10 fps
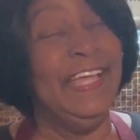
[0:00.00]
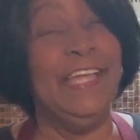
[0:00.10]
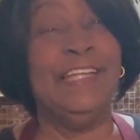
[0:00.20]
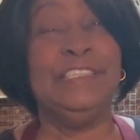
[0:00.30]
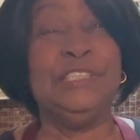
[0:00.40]

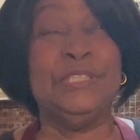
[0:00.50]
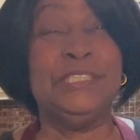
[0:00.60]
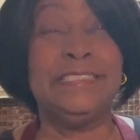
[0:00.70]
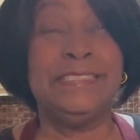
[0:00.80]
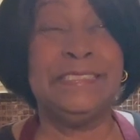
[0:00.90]
and you're
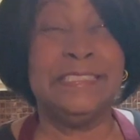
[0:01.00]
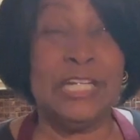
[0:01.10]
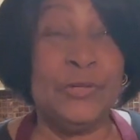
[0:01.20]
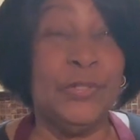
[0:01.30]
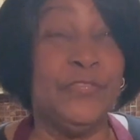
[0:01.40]

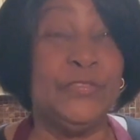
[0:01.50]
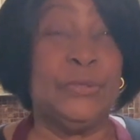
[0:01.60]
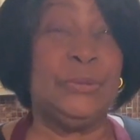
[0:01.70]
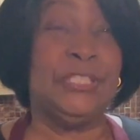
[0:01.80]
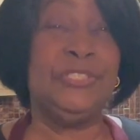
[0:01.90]
stuck with
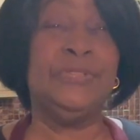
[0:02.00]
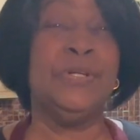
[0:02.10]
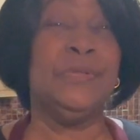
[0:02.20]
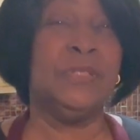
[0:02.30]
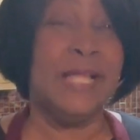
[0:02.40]
food that you
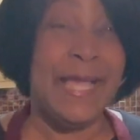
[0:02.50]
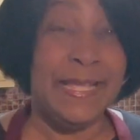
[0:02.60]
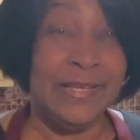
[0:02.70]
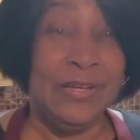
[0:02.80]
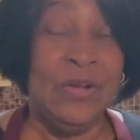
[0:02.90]
don't
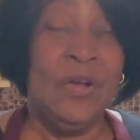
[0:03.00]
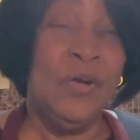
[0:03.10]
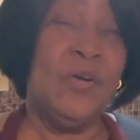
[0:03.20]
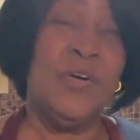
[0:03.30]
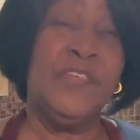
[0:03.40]
like,
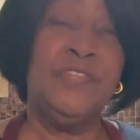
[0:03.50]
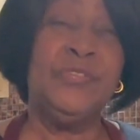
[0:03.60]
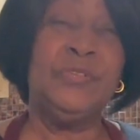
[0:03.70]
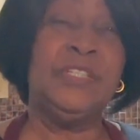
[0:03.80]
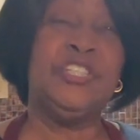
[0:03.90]
or
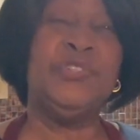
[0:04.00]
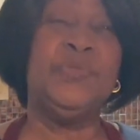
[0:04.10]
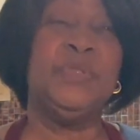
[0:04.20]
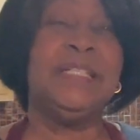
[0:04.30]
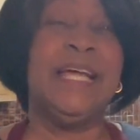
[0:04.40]
food that you
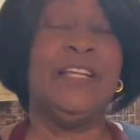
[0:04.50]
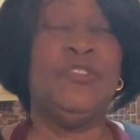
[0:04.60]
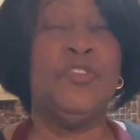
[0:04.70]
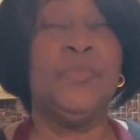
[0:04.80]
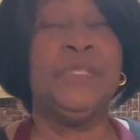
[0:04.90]
would not
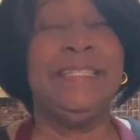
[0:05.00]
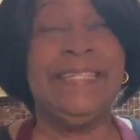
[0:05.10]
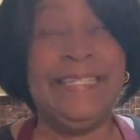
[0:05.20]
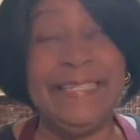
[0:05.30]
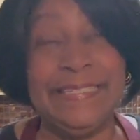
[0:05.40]
normally
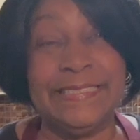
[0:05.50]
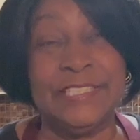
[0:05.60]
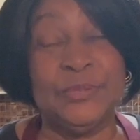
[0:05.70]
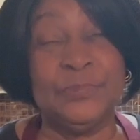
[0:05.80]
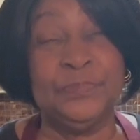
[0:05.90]
eat.
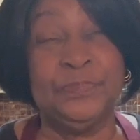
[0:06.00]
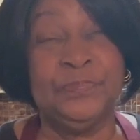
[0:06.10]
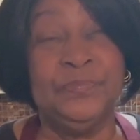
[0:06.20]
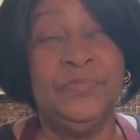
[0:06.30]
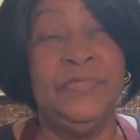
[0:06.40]

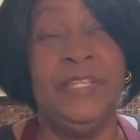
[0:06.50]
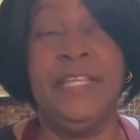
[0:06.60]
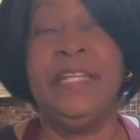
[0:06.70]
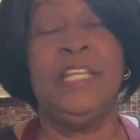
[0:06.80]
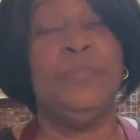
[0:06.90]

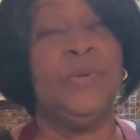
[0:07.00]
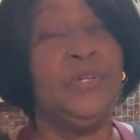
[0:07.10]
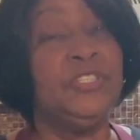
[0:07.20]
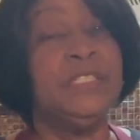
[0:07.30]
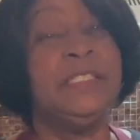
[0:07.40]
In an
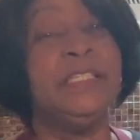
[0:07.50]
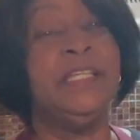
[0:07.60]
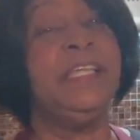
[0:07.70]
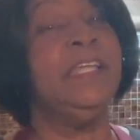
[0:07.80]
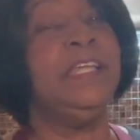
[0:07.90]

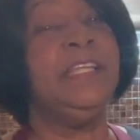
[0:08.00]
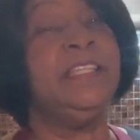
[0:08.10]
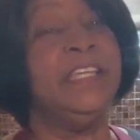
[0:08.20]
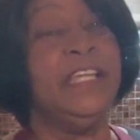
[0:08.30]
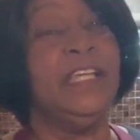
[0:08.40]
emergency,
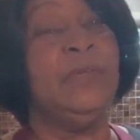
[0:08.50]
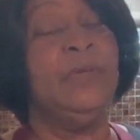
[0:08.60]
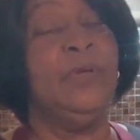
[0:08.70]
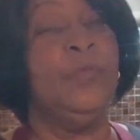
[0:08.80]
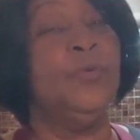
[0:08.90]
anything
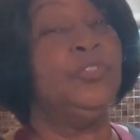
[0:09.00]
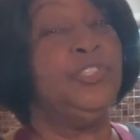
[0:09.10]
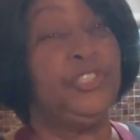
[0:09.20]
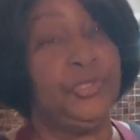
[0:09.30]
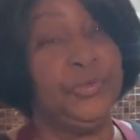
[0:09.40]
will
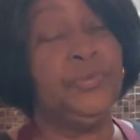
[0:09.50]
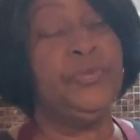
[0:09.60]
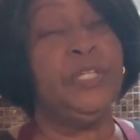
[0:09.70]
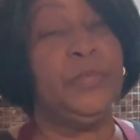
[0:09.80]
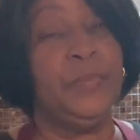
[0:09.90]

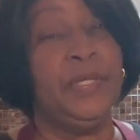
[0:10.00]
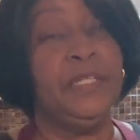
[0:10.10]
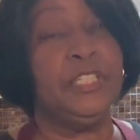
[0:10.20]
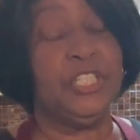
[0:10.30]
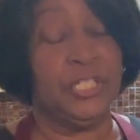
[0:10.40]
do in a
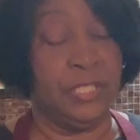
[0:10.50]
pinch,